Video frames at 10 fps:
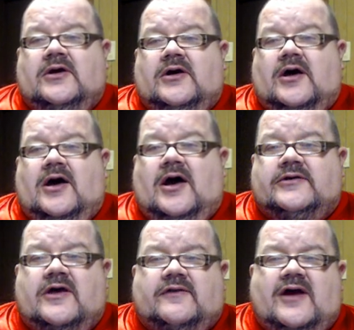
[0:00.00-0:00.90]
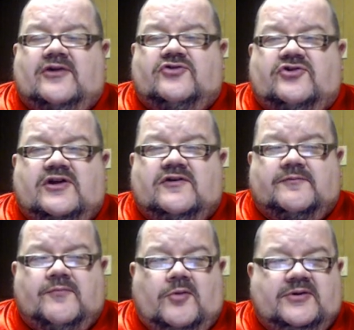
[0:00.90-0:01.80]
Uh, another kind of strategic
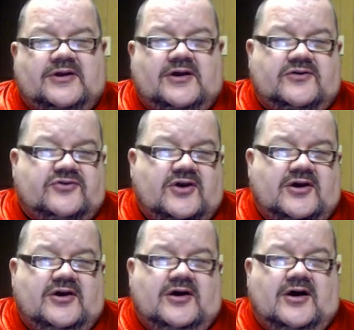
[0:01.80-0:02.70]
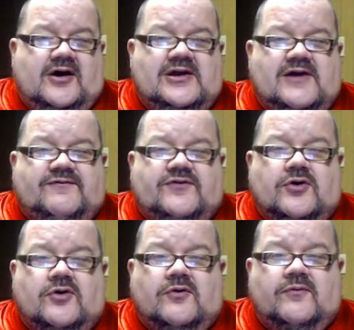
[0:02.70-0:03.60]
moment is uh, if
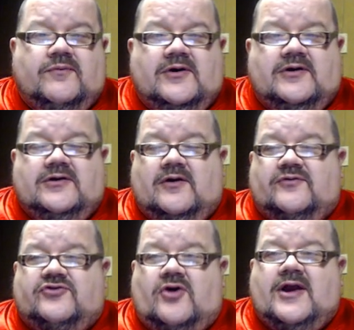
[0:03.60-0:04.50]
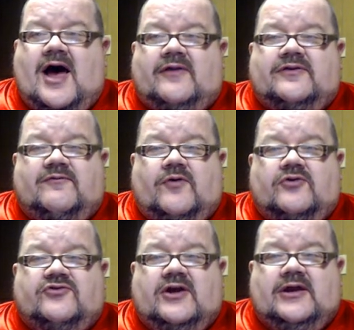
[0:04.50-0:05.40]
you're, you know, start out the
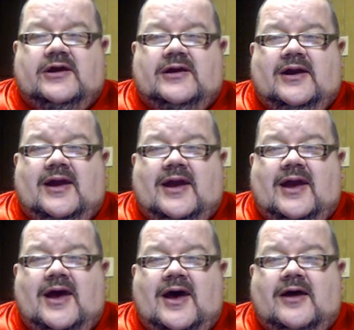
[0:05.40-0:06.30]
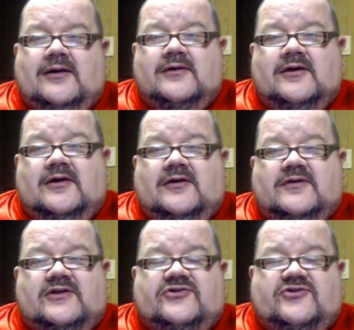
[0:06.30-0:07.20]
first inning and
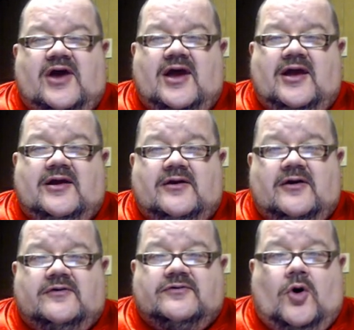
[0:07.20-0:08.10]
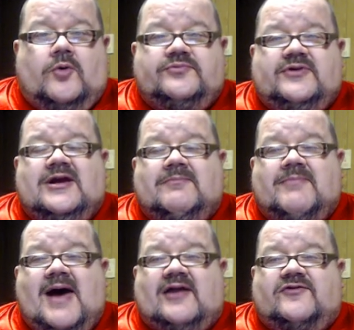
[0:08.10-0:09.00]
let's say the home team
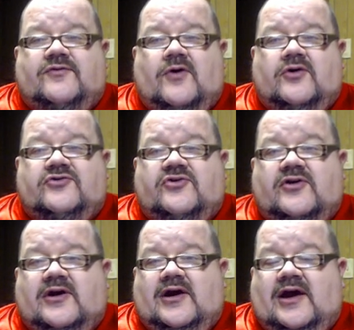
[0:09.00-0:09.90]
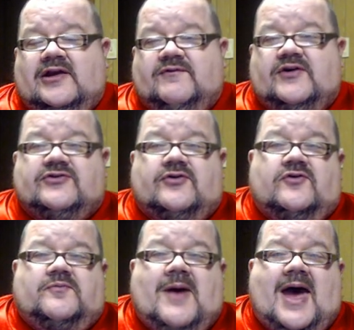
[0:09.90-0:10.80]
bats first and the
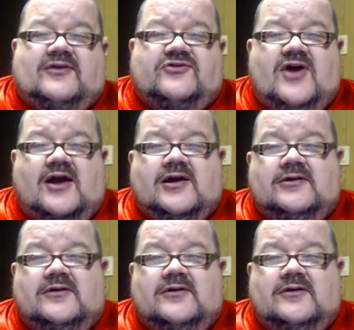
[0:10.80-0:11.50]
visitors bat second,